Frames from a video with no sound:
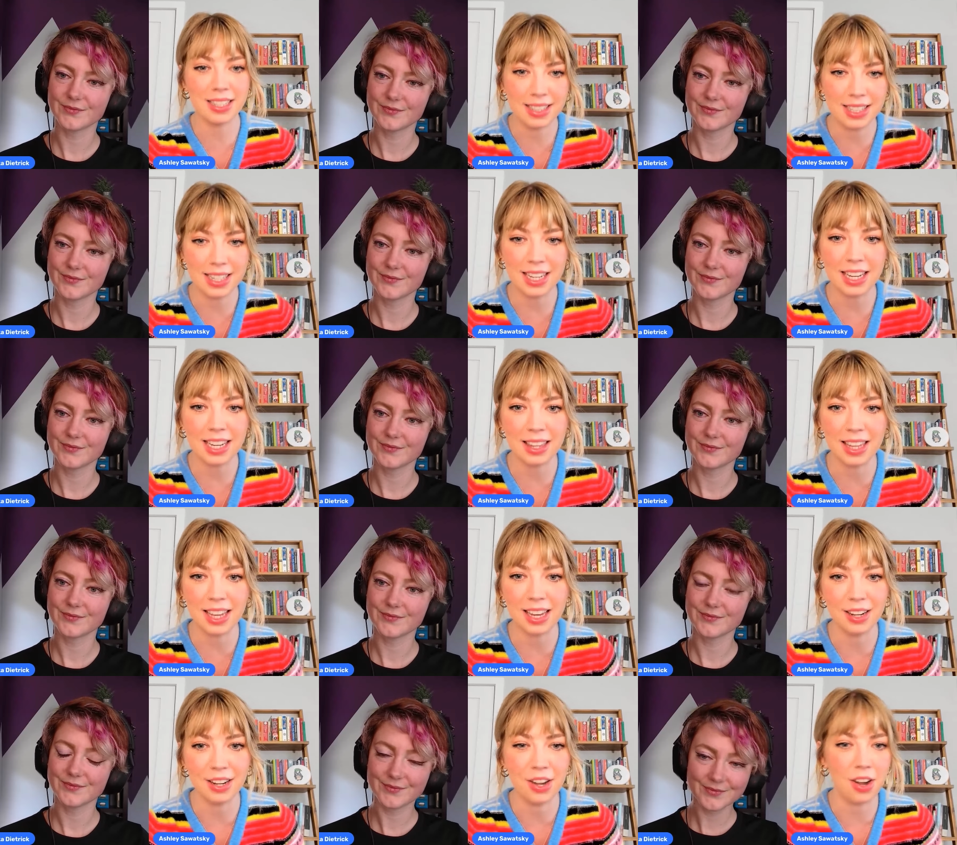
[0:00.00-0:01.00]
Speaker 1: to see
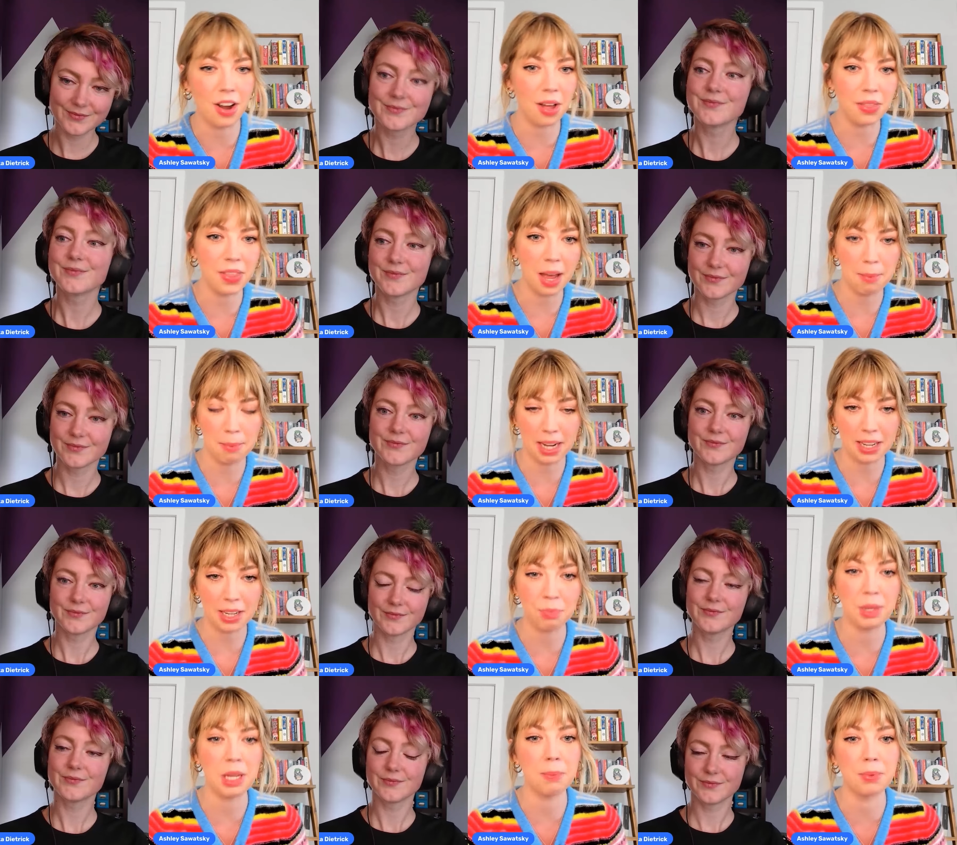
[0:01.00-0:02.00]
that not that
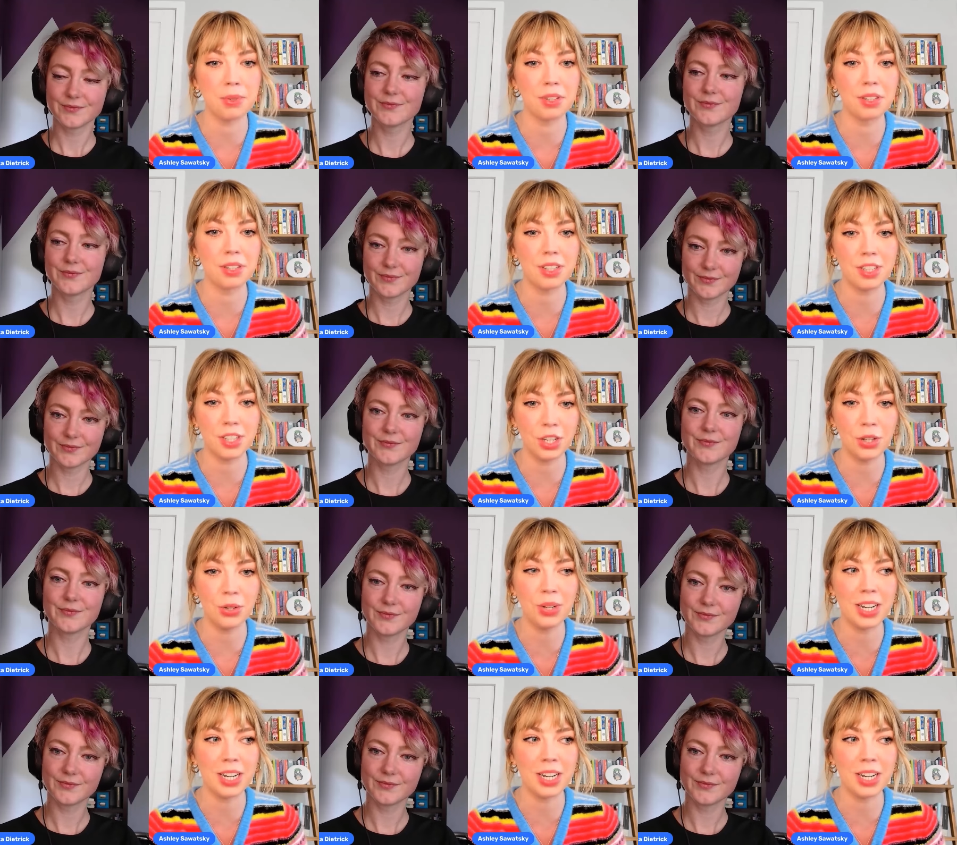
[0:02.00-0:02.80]
many people do.